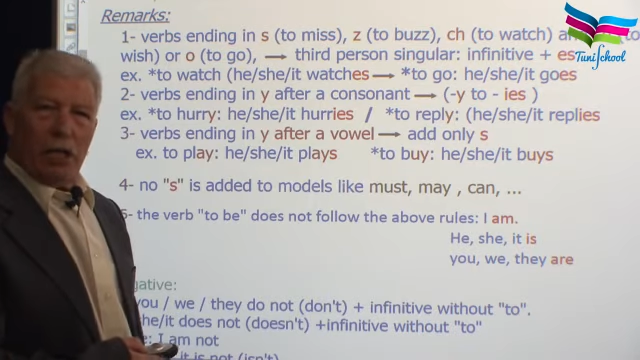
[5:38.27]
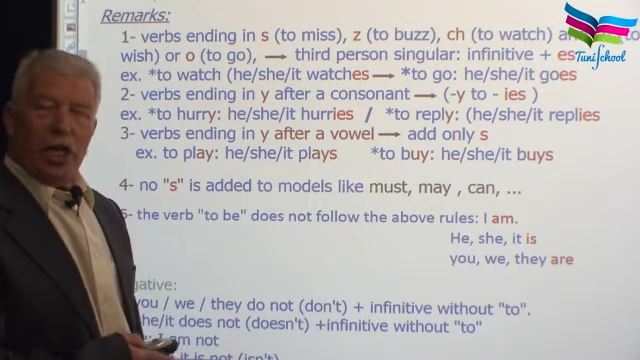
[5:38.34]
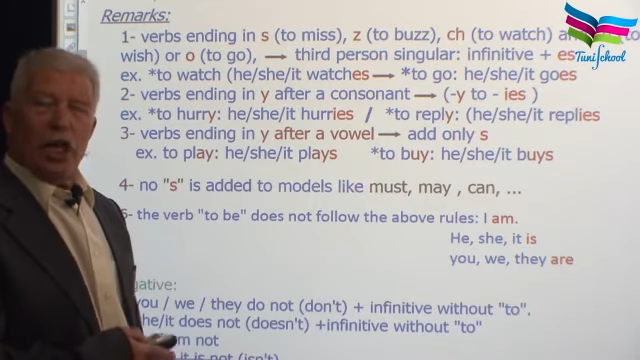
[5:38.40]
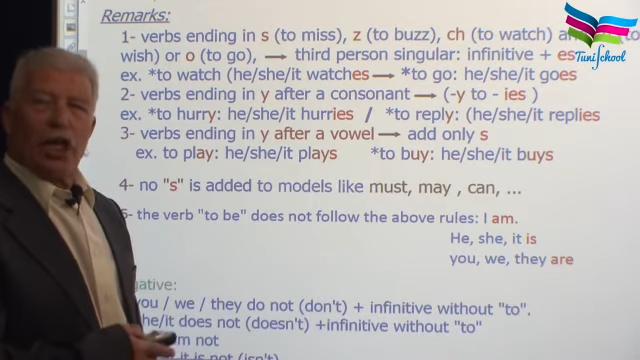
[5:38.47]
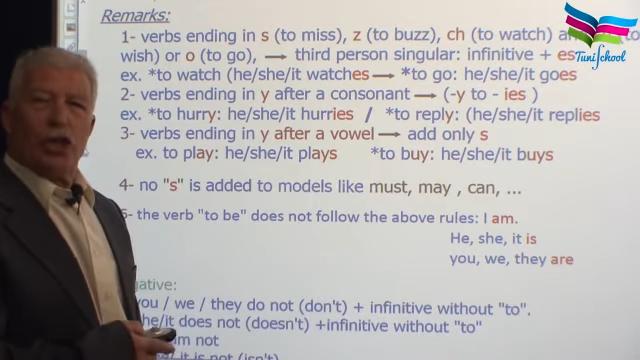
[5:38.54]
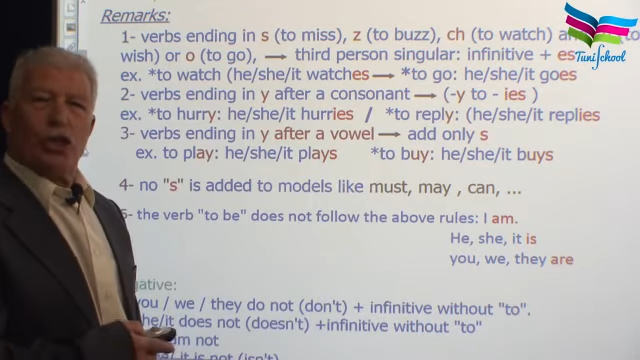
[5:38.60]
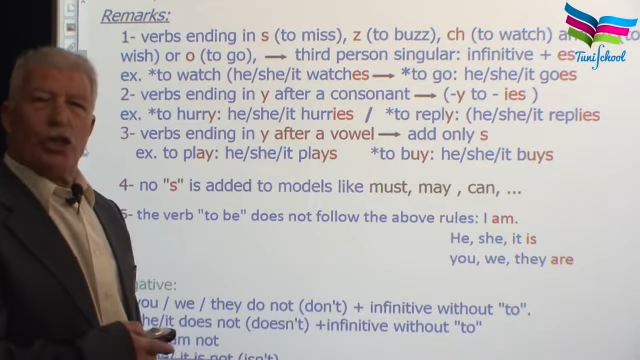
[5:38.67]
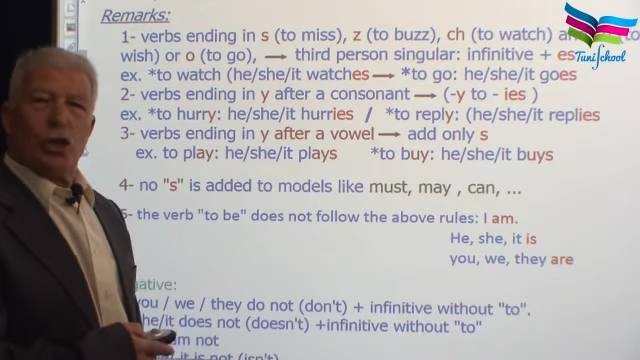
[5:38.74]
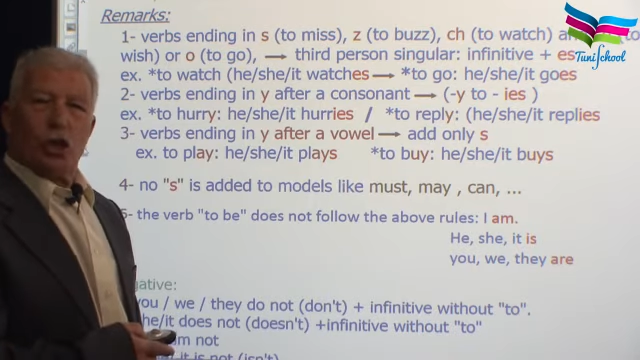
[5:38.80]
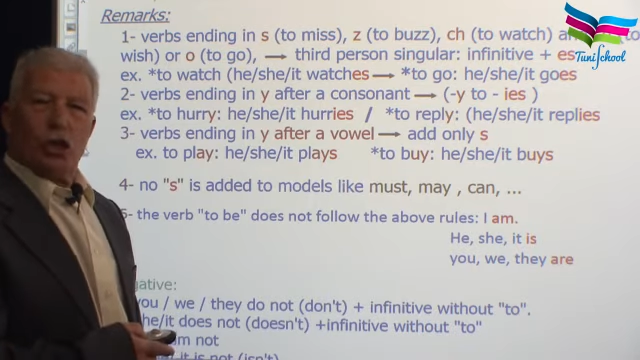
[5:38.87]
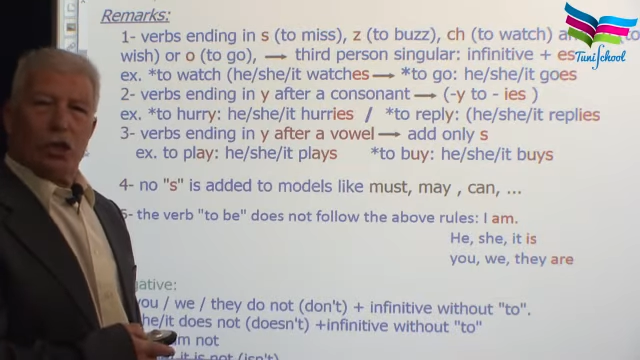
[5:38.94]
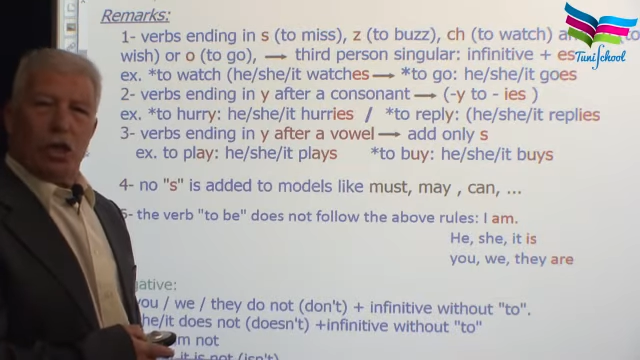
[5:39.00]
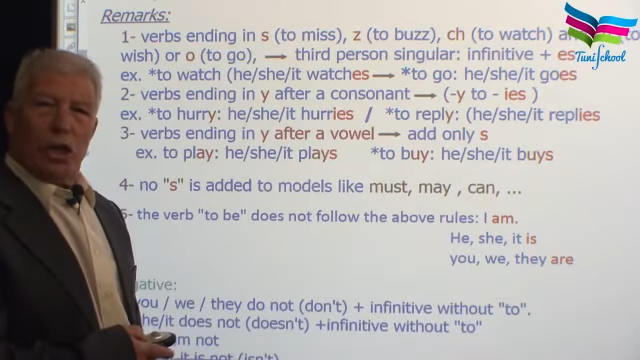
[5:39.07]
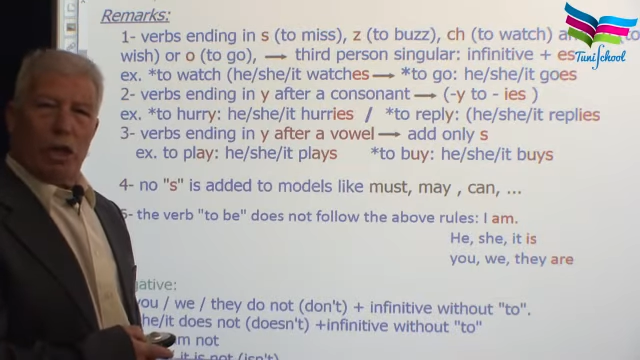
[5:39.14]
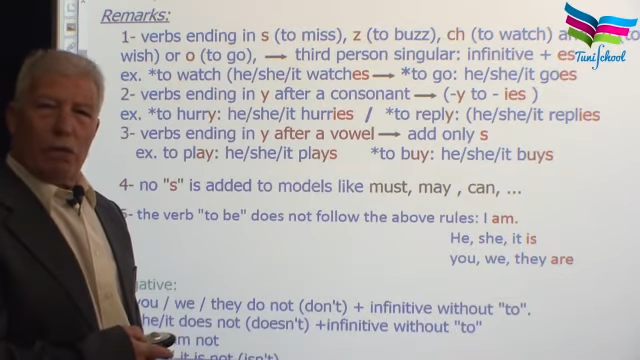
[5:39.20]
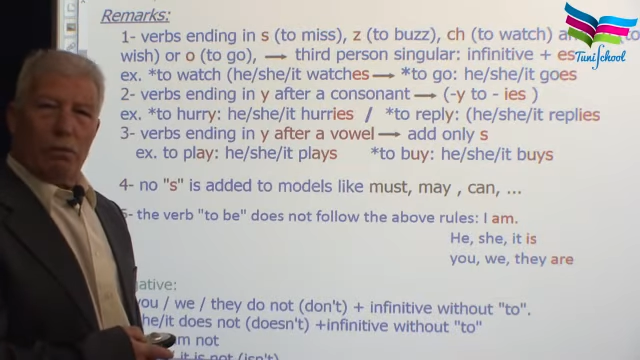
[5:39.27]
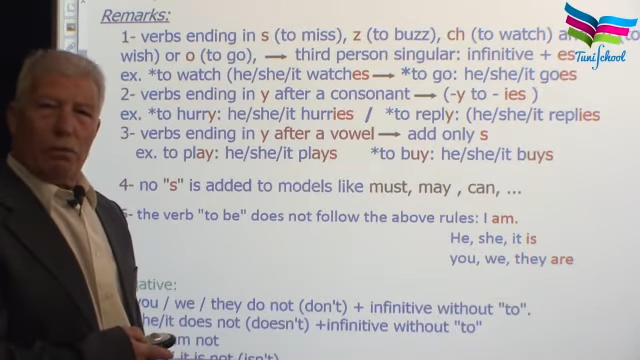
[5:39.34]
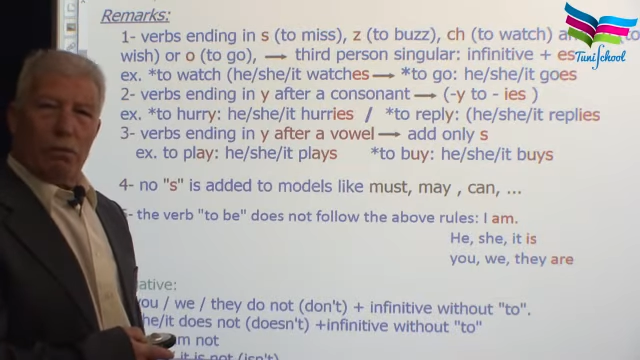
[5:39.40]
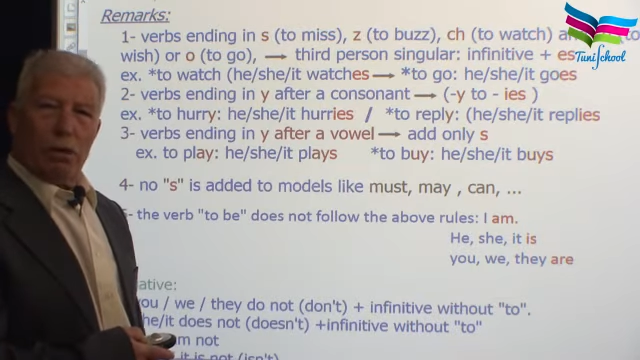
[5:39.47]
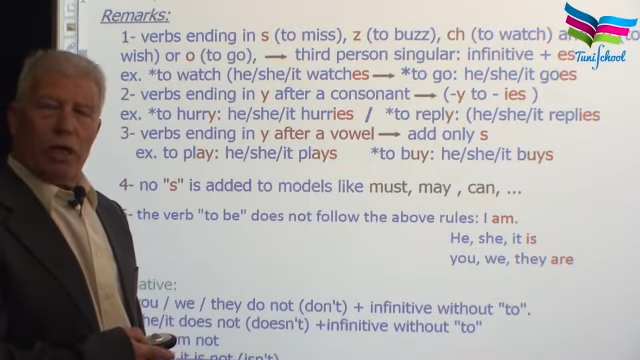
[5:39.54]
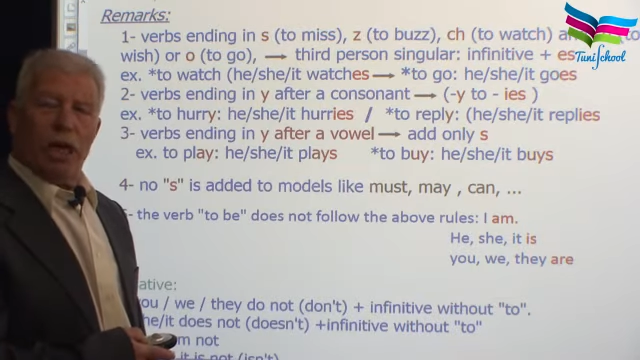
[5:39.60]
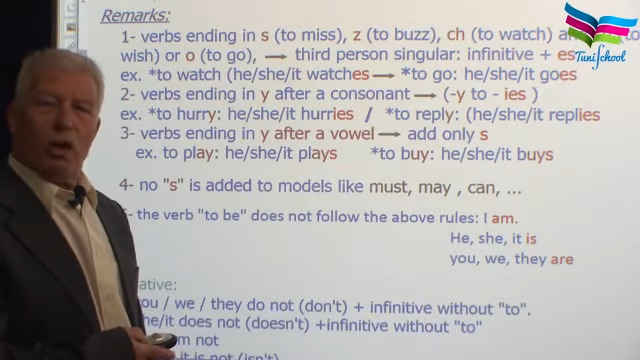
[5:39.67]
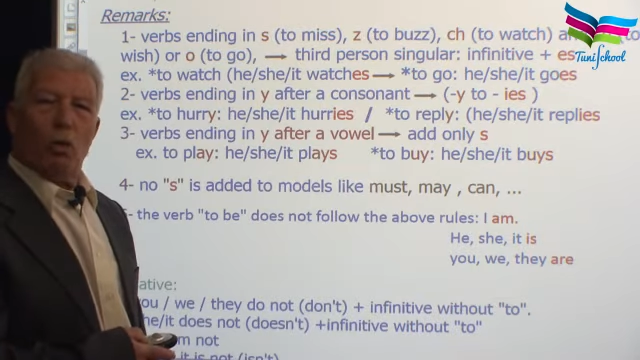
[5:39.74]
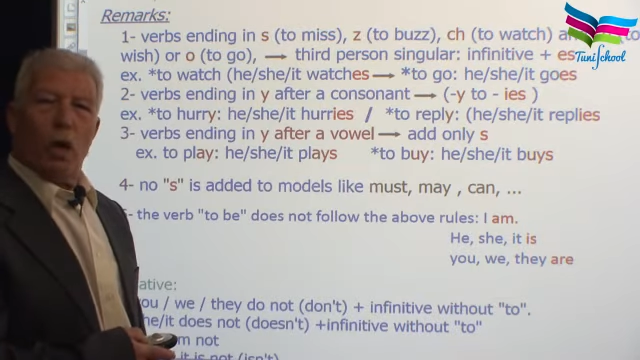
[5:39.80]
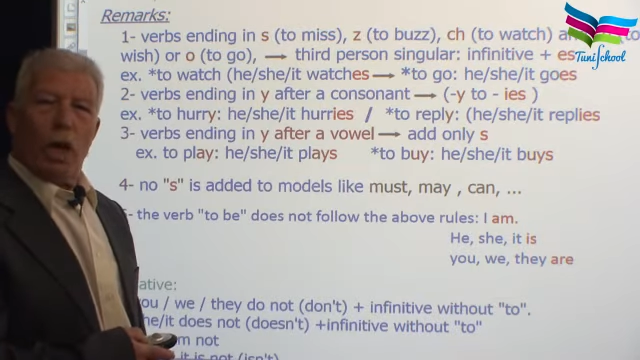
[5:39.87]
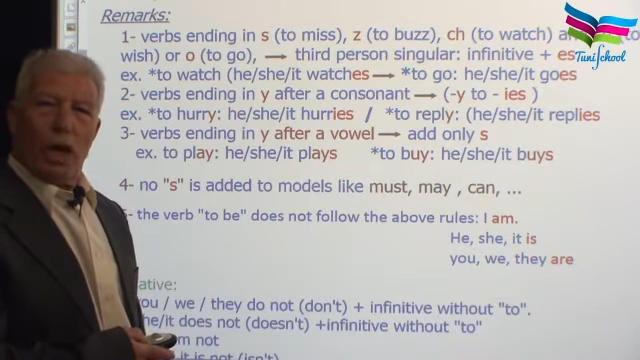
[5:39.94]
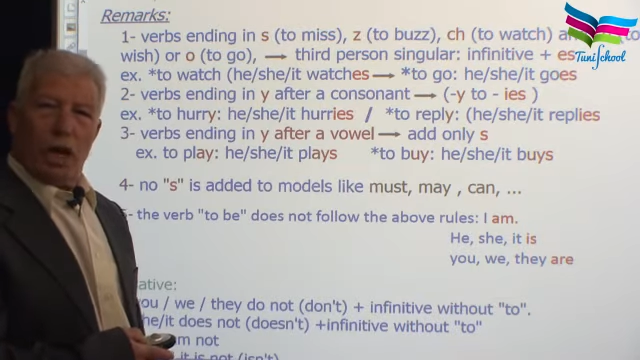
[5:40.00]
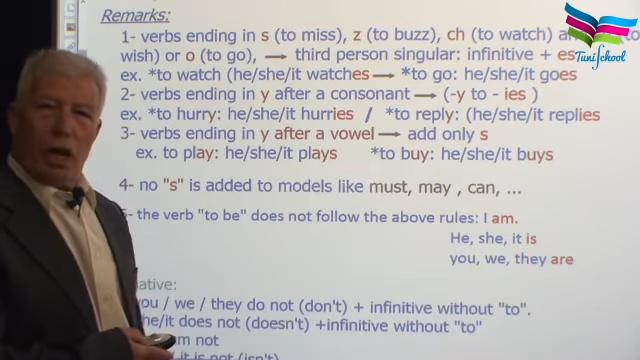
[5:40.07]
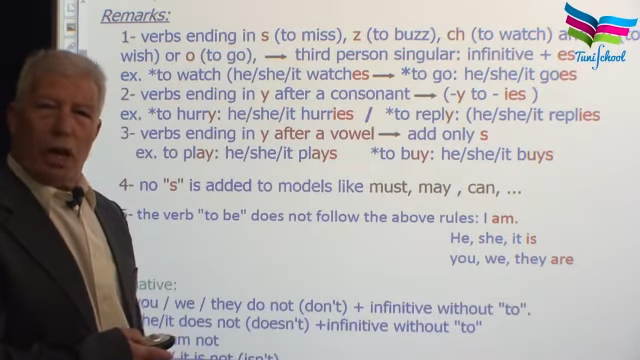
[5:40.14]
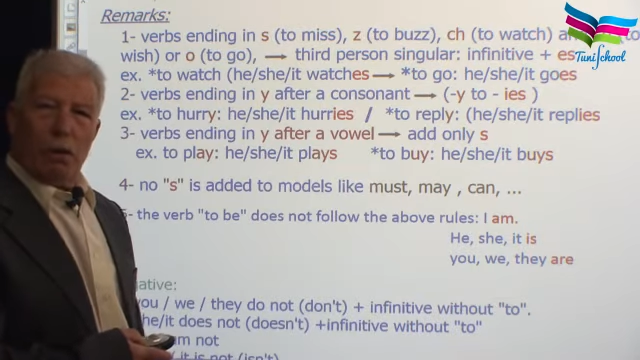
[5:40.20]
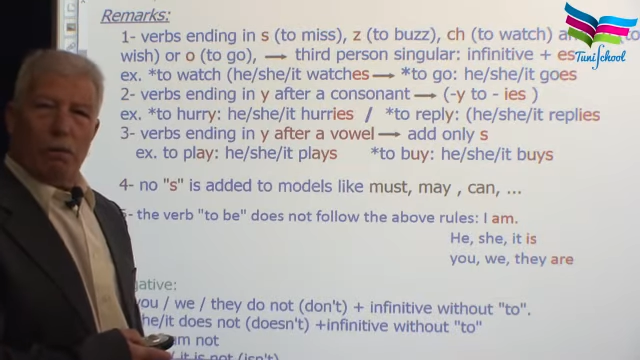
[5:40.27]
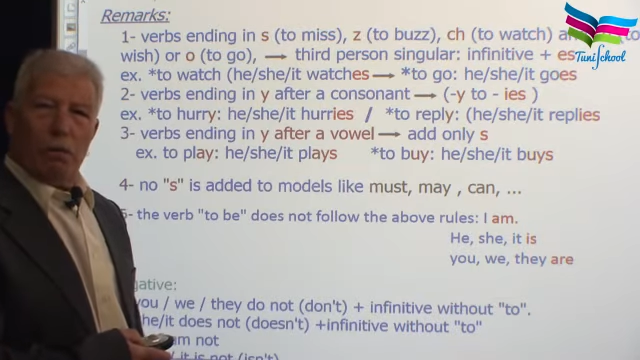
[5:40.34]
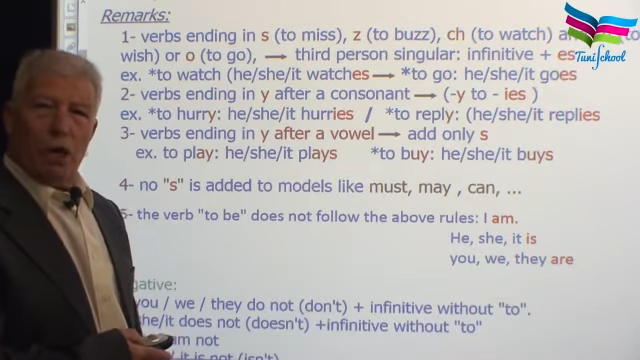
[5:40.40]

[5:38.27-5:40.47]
He should come. He will come.